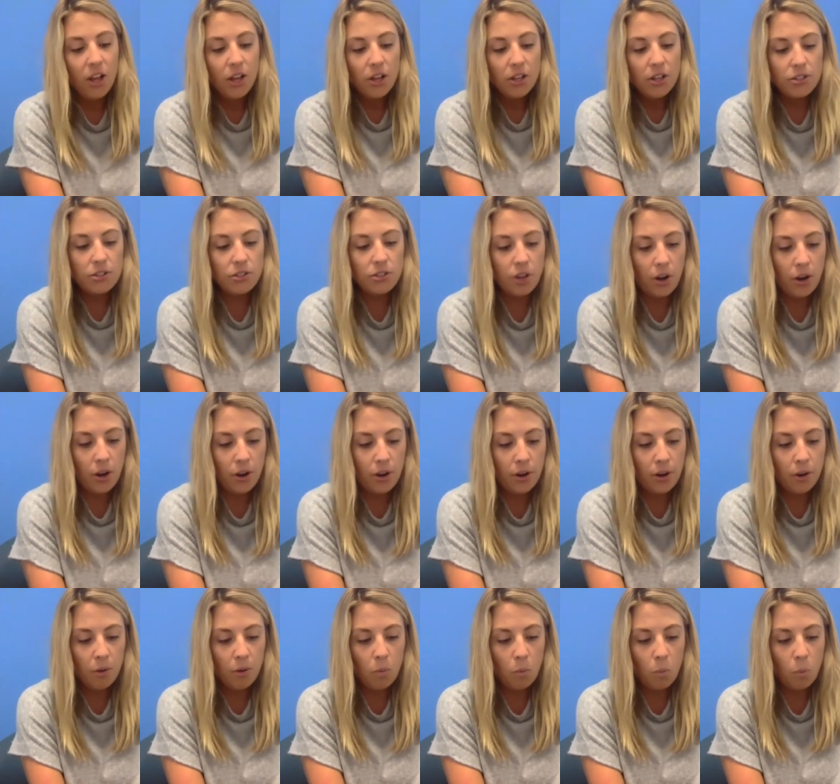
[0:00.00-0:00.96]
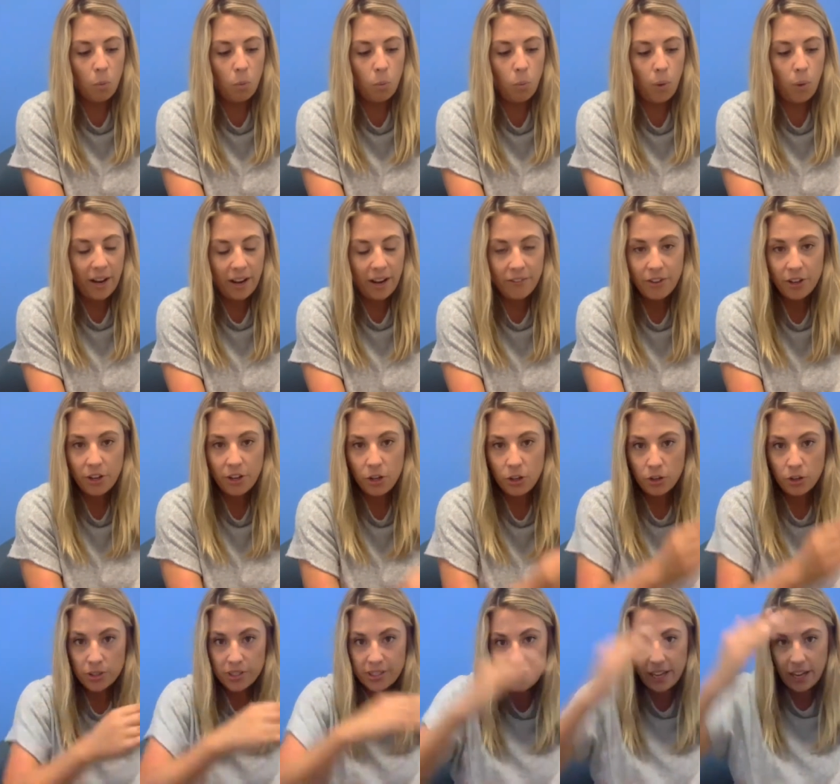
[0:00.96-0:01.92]
So, whenever
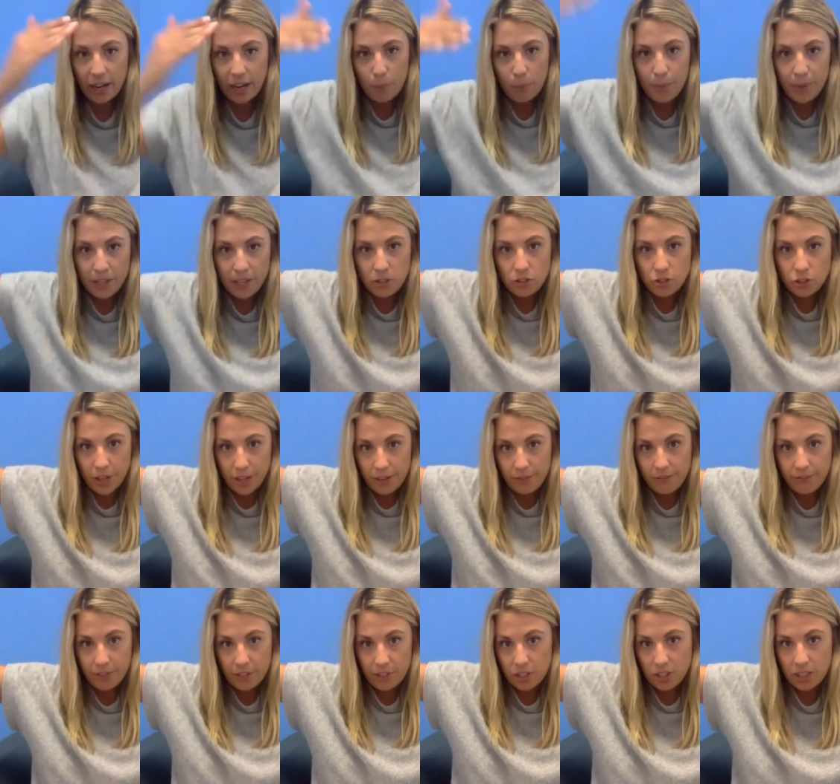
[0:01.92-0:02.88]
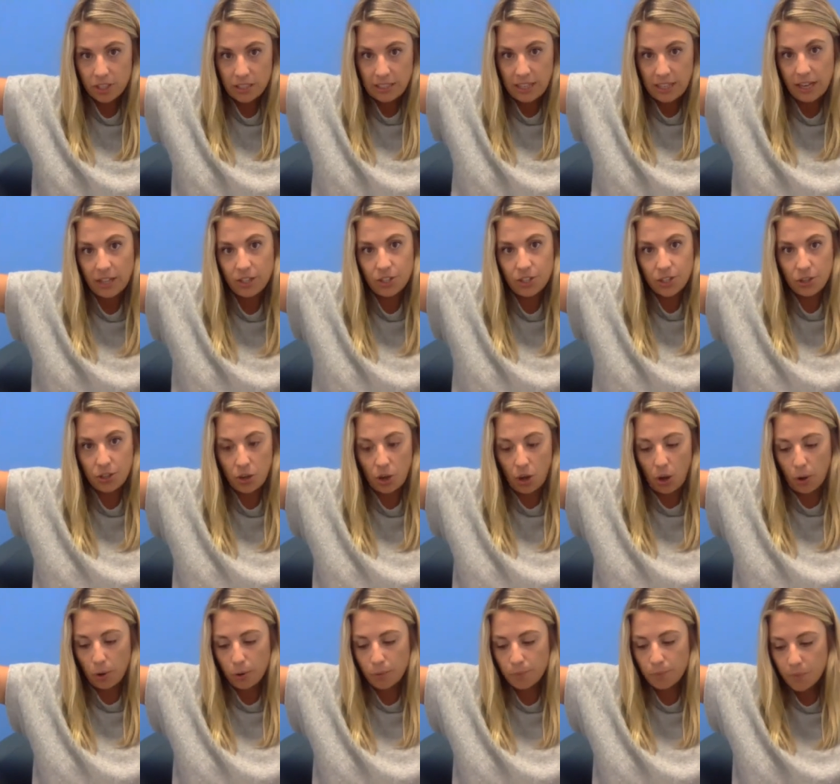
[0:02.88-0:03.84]
you set a big dream, vision, intention,
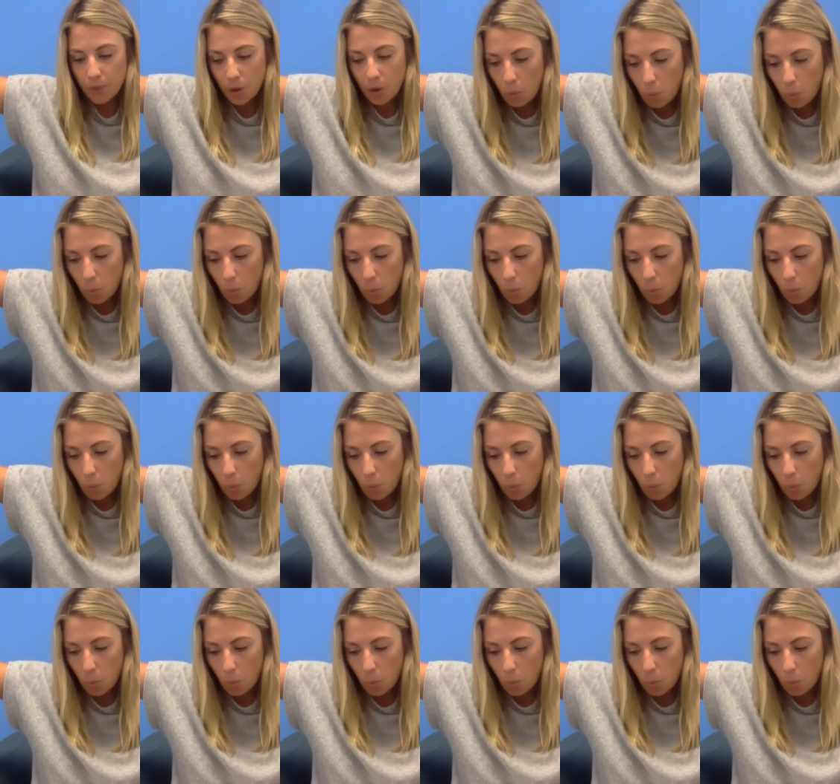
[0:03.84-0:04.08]
goal,